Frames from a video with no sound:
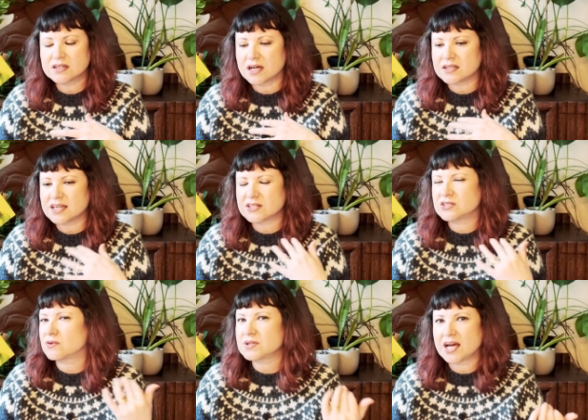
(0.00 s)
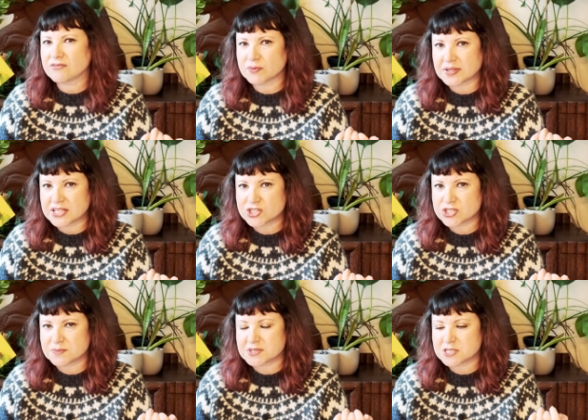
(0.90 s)
Uh, they don't have a
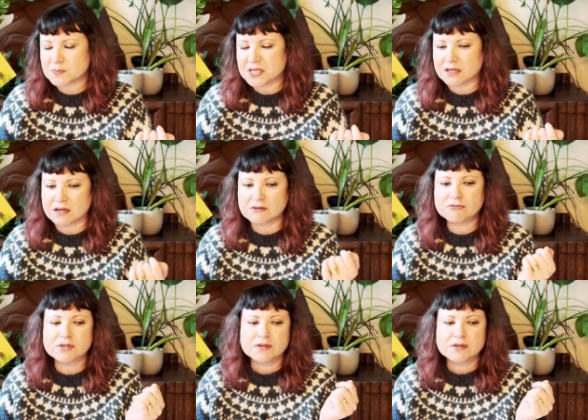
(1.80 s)
relationship to speak of.